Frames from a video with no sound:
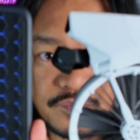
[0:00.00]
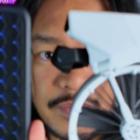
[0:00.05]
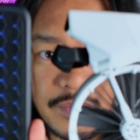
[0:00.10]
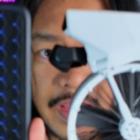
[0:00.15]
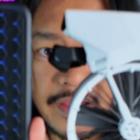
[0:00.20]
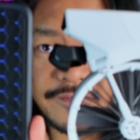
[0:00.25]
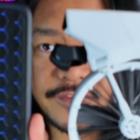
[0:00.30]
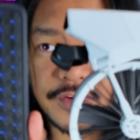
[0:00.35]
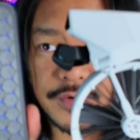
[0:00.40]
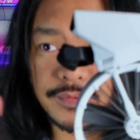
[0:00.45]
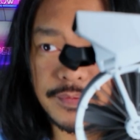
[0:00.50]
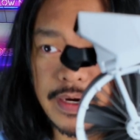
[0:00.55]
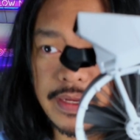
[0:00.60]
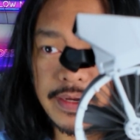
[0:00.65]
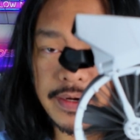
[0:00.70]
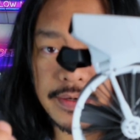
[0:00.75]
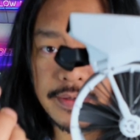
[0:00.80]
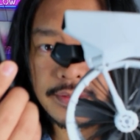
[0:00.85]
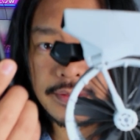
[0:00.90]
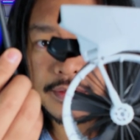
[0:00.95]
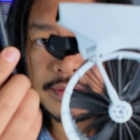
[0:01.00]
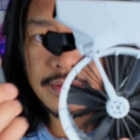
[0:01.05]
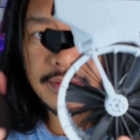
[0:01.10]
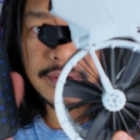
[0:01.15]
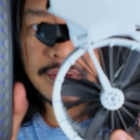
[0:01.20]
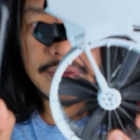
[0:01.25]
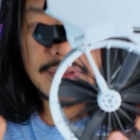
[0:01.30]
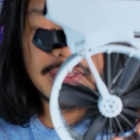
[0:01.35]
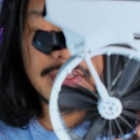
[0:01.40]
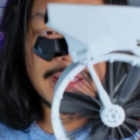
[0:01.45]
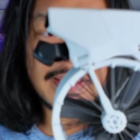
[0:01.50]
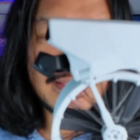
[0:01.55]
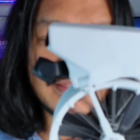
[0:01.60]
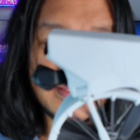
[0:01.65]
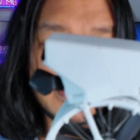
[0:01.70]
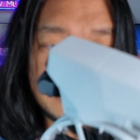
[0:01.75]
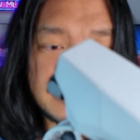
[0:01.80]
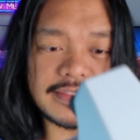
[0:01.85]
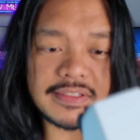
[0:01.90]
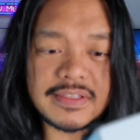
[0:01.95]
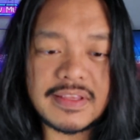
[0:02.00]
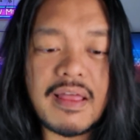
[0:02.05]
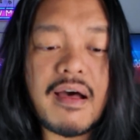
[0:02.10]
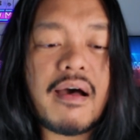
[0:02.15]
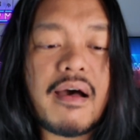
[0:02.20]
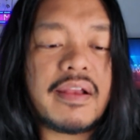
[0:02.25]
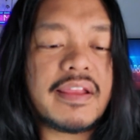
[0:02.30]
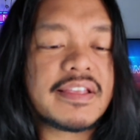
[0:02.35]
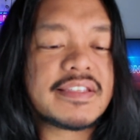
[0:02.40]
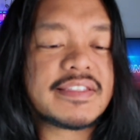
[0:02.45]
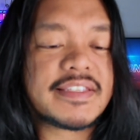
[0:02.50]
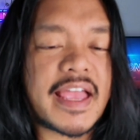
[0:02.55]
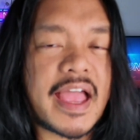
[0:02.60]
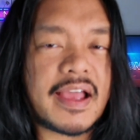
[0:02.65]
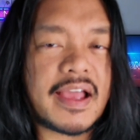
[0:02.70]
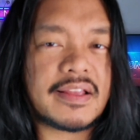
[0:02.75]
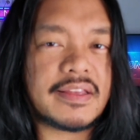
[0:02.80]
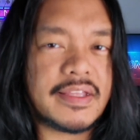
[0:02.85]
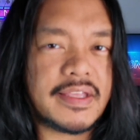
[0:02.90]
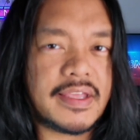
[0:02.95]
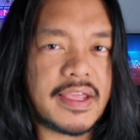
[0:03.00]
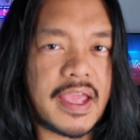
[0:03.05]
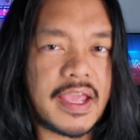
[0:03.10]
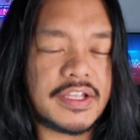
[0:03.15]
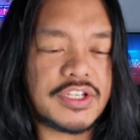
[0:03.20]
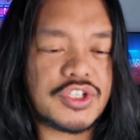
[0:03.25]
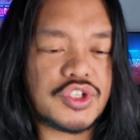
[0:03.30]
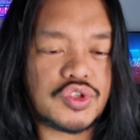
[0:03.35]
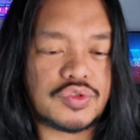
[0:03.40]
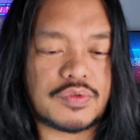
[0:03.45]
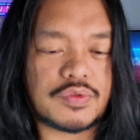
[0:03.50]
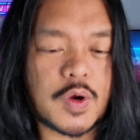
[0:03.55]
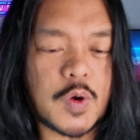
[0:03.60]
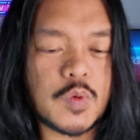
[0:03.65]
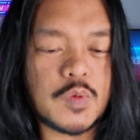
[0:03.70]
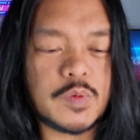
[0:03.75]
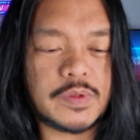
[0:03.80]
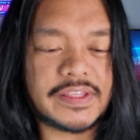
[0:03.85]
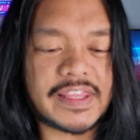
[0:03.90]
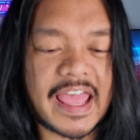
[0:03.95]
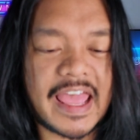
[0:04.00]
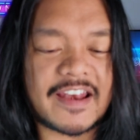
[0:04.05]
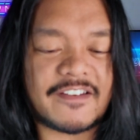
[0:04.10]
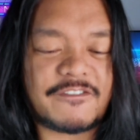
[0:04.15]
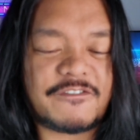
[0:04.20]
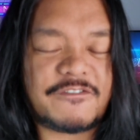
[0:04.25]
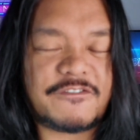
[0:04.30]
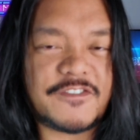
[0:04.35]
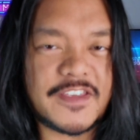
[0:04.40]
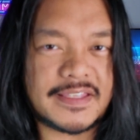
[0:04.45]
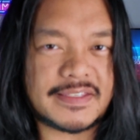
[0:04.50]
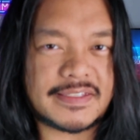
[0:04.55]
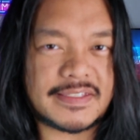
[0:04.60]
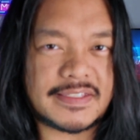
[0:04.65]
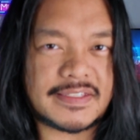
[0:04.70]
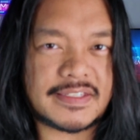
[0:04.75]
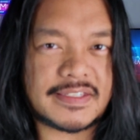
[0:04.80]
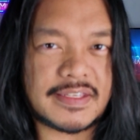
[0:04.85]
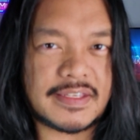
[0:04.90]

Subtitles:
iPhone right here, it's not exactly a drone that fits